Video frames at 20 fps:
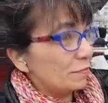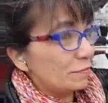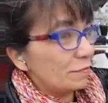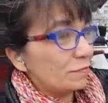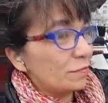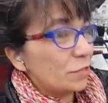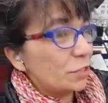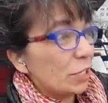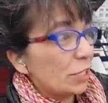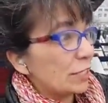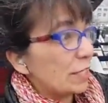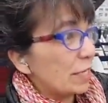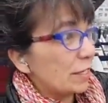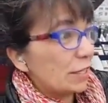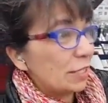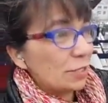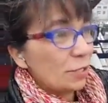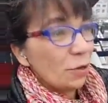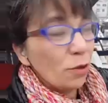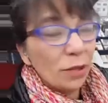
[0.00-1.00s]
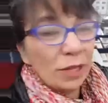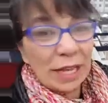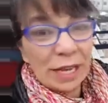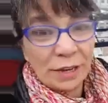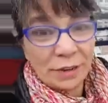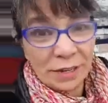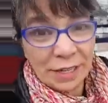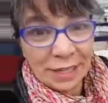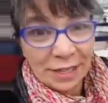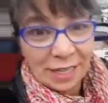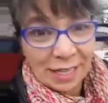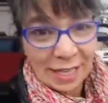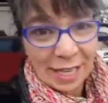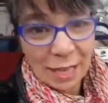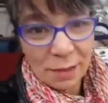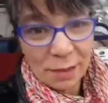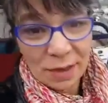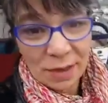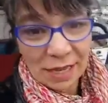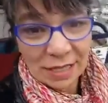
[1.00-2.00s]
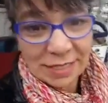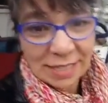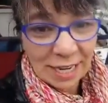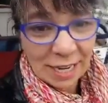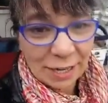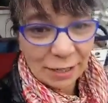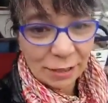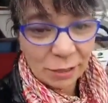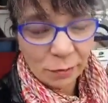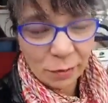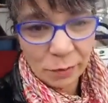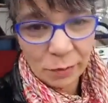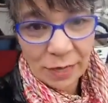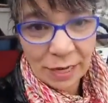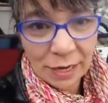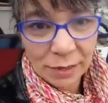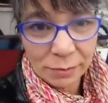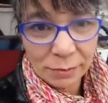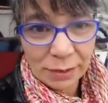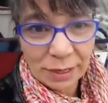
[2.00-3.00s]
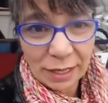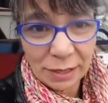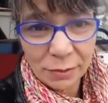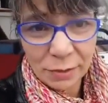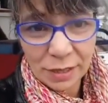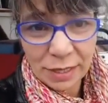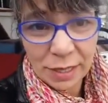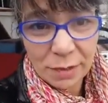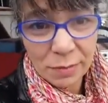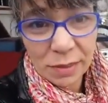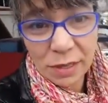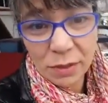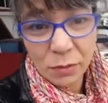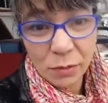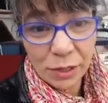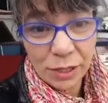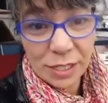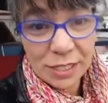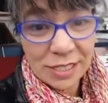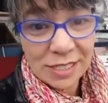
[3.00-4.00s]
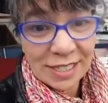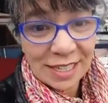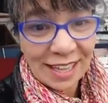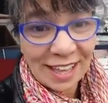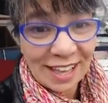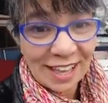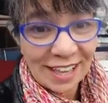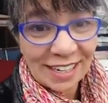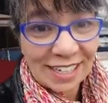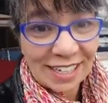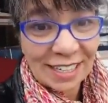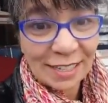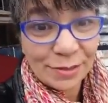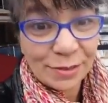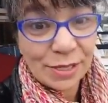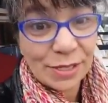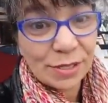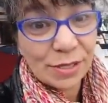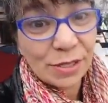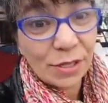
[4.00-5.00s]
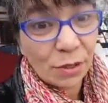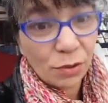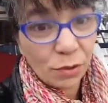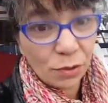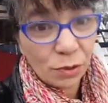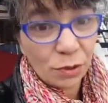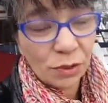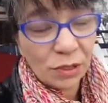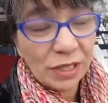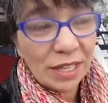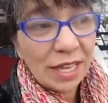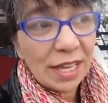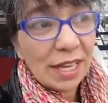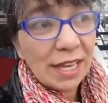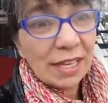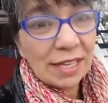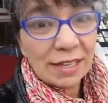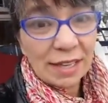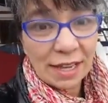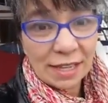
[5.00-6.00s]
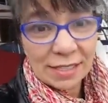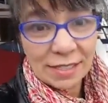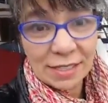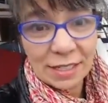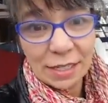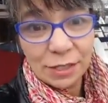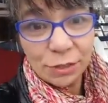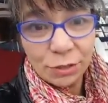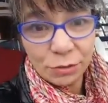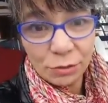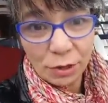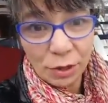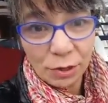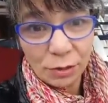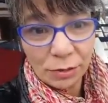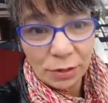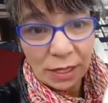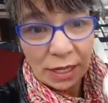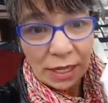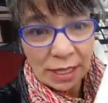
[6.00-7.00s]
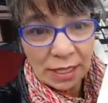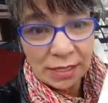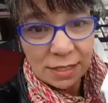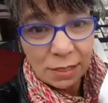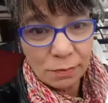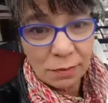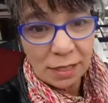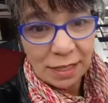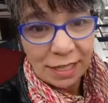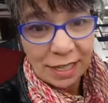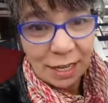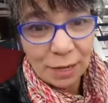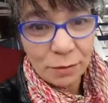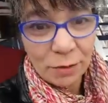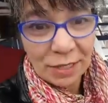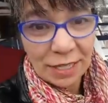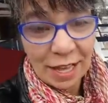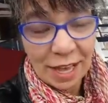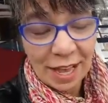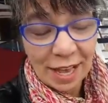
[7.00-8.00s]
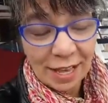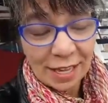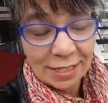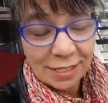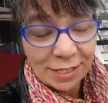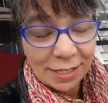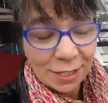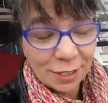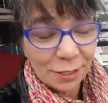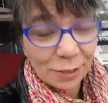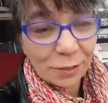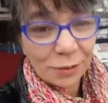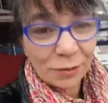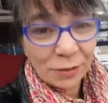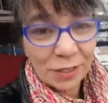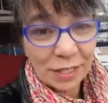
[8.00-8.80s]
checked out this whole area, then came back down, and we went out and played with him in the woods, and it was so cool. Yes, a drone is something that I want to add to